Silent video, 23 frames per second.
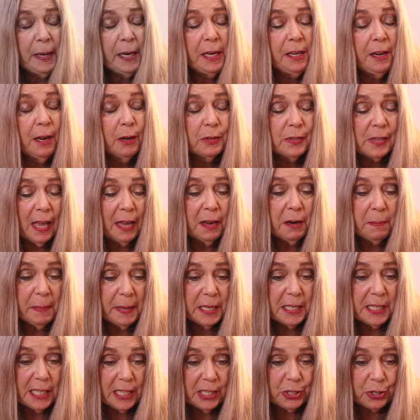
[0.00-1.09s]
knows how to be
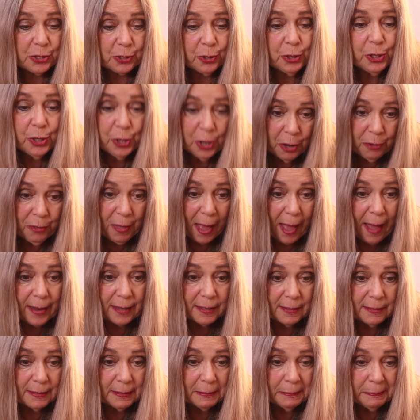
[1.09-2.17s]
a teacher. You know that.
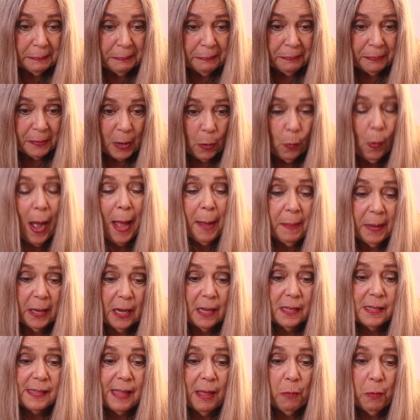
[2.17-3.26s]
Why?
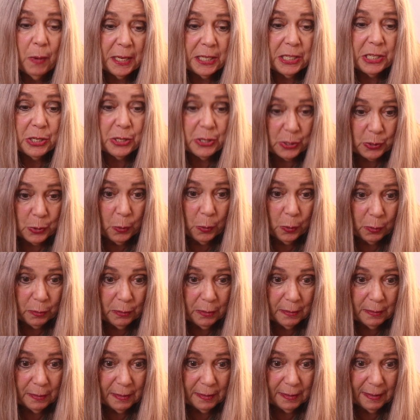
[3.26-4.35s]
Because they went to school.
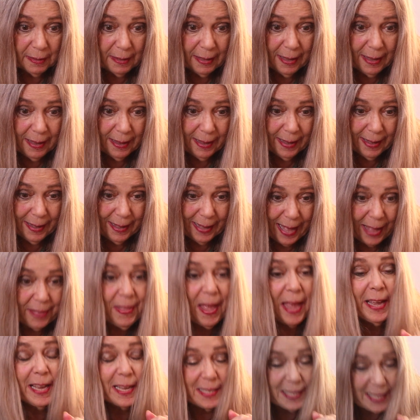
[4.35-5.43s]
And
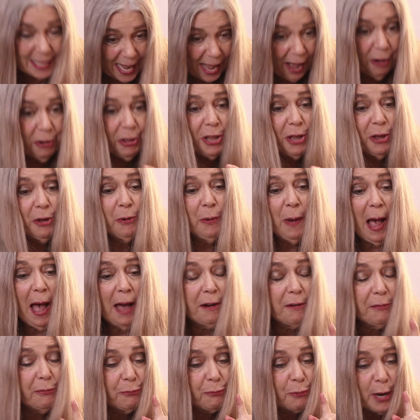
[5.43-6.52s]
they can tell you how
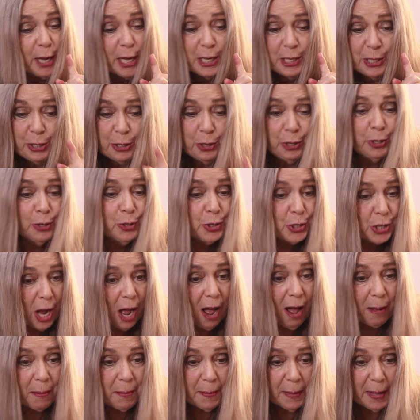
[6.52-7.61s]
to frickin' do your
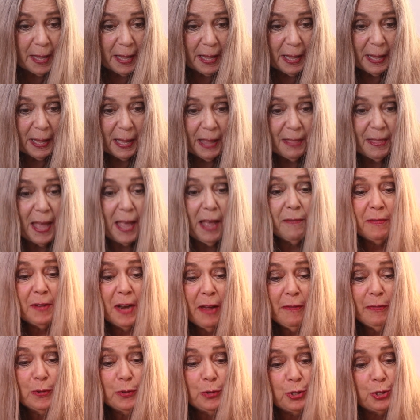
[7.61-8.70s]
job. They have
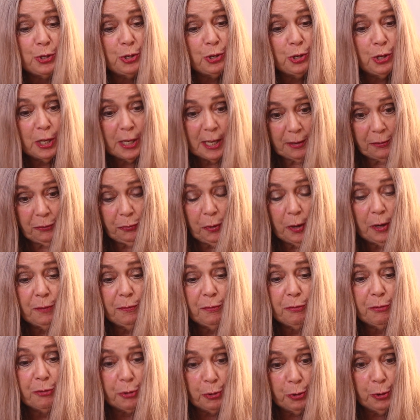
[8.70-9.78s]
never stood in front of
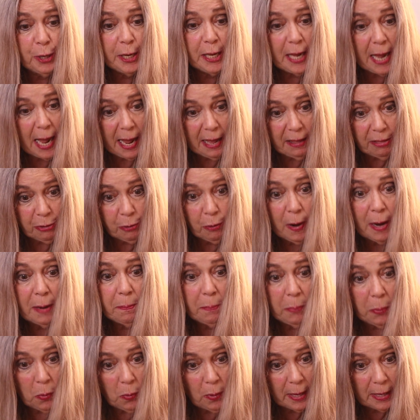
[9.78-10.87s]
30 8th grade
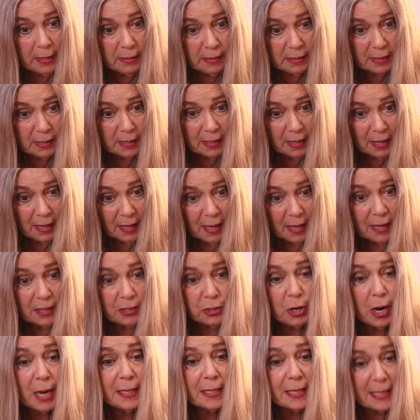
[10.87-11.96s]
boys
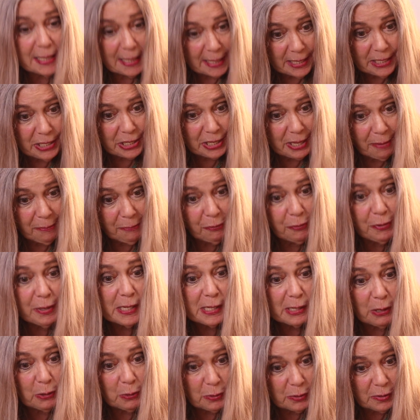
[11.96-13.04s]
trying to teach them
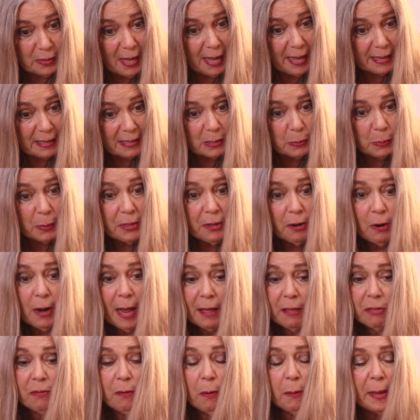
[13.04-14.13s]
physical science when they're
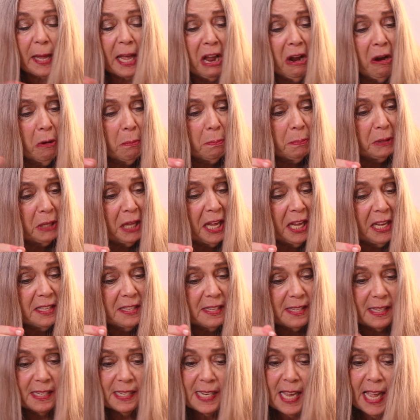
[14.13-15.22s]
like throwing
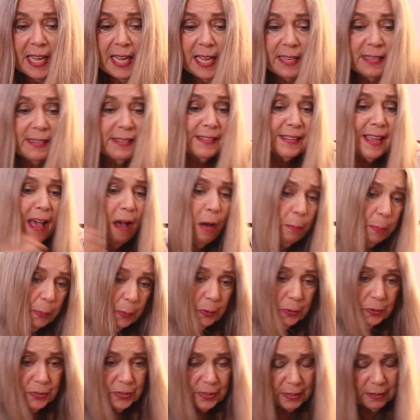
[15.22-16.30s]
airplanes and taking
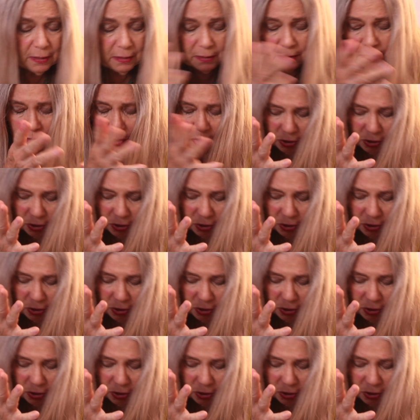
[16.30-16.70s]
scalpels and